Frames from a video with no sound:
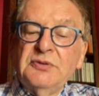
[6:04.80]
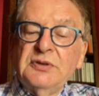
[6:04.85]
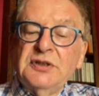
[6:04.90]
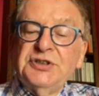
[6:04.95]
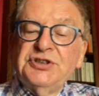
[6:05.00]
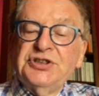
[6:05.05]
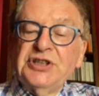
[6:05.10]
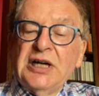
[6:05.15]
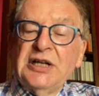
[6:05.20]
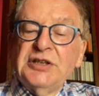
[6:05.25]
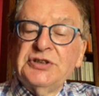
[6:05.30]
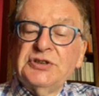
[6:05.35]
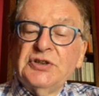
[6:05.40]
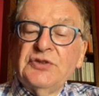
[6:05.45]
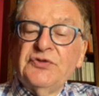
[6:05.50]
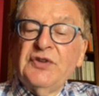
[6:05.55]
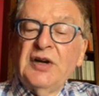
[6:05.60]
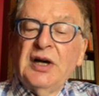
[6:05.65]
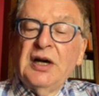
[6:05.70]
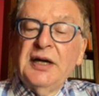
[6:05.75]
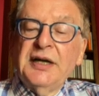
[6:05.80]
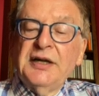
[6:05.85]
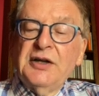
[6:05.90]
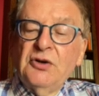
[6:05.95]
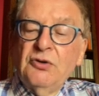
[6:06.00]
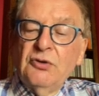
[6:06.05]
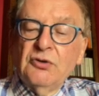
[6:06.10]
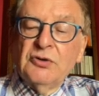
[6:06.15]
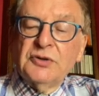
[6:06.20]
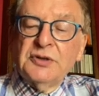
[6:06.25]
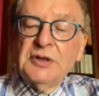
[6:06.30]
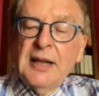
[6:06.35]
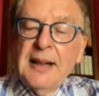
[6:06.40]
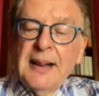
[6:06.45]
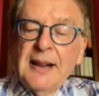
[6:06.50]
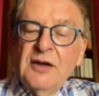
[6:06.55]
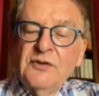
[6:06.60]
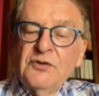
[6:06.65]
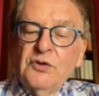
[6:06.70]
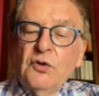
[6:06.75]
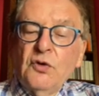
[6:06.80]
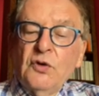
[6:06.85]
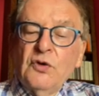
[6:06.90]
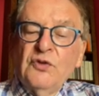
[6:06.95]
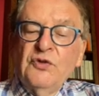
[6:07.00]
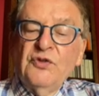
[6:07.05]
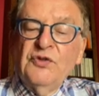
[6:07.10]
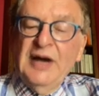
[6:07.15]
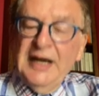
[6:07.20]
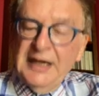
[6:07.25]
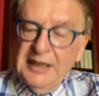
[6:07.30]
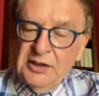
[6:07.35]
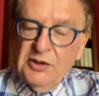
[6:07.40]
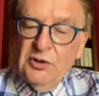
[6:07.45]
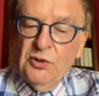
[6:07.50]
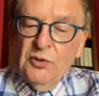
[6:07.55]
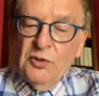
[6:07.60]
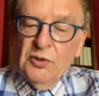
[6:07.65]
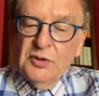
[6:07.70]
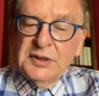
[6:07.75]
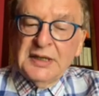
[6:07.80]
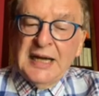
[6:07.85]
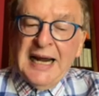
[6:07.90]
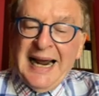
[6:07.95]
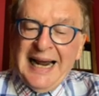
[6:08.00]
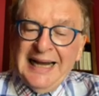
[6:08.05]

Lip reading: a judge of the High Court, for that court